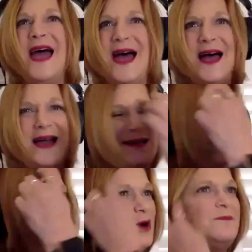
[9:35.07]
And
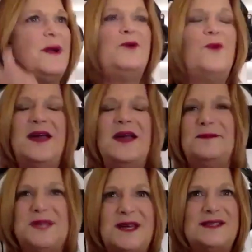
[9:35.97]
I worked my way
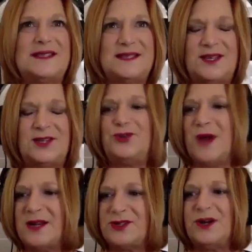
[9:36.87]
up to assistant
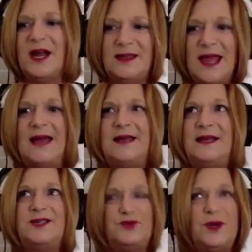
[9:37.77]
director. And that
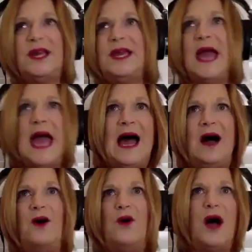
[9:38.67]
is really
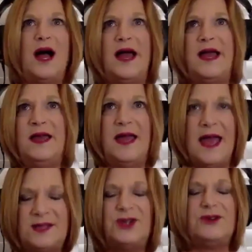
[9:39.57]
how I
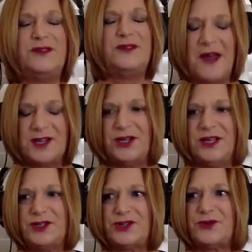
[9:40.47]
entered the fashion
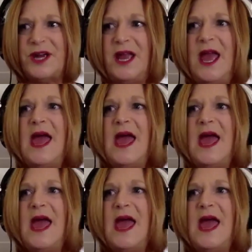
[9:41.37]
industry.